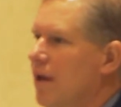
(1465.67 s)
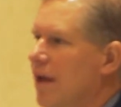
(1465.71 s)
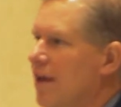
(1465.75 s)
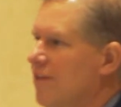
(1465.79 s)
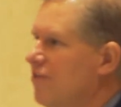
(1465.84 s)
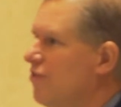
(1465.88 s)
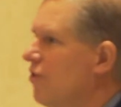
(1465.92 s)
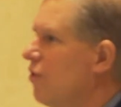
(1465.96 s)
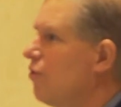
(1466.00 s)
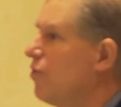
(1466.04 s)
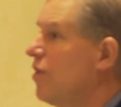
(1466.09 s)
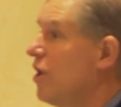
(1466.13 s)
And
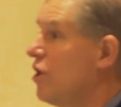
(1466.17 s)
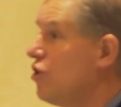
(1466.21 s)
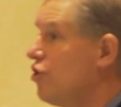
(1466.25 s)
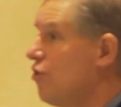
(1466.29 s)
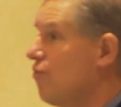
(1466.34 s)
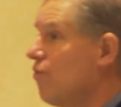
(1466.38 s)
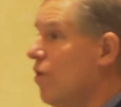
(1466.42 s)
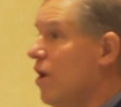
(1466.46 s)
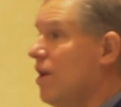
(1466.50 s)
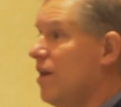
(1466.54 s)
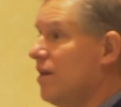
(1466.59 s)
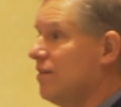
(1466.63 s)
so then you
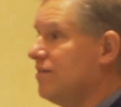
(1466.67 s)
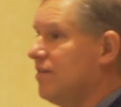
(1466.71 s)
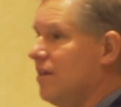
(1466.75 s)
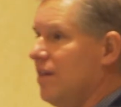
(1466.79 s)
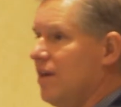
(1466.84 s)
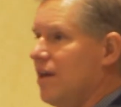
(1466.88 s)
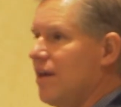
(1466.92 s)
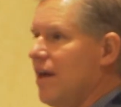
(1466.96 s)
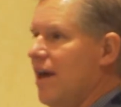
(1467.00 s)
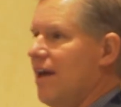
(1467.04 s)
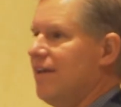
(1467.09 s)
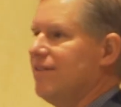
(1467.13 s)
run into
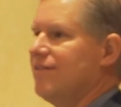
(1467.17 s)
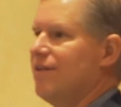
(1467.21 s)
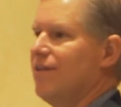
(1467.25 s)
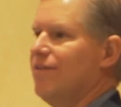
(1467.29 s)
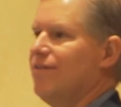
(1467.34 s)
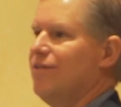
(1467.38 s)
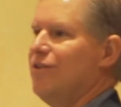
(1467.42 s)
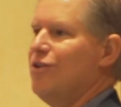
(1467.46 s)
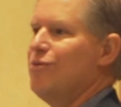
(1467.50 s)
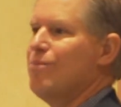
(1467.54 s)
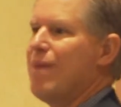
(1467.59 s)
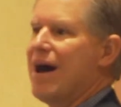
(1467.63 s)
the case
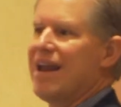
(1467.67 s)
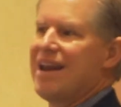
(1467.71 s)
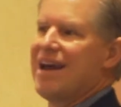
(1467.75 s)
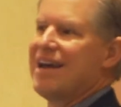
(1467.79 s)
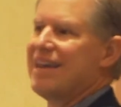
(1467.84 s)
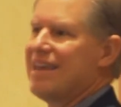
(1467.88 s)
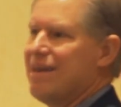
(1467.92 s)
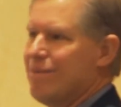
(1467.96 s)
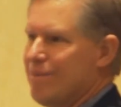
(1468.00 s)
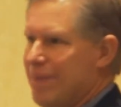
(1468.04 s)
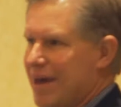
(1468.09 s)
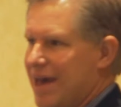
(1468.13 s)
of you might
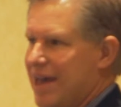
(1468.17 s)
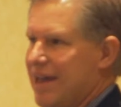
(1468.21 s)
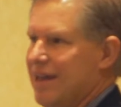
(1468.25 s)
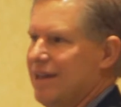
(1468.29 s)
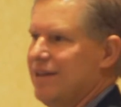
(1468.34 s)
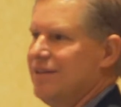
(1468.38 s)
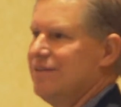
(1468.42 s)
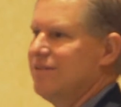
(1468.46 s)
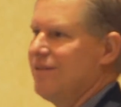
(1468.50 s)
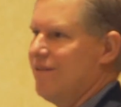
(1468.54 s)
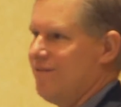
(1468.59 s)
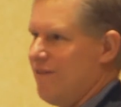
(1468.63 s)
not get paid
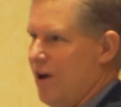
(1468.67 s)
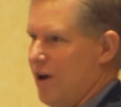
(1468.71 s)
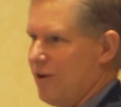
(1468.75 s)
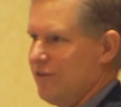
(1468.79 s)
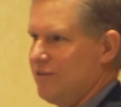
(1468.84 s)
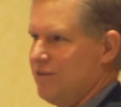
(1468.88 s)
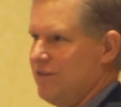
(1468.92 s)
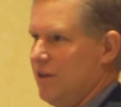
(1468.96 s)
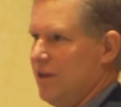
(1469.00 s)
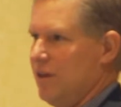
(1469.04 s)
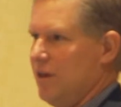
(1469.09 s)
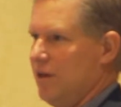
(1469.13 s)
to
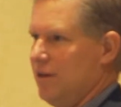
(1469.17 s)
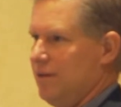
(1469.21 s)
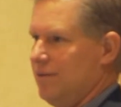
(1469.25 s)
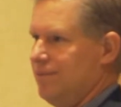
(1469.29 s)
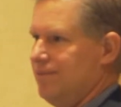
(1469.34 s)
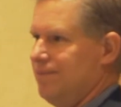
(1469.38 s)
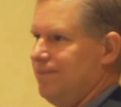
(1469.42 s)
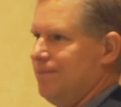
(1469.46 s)
fog seal it.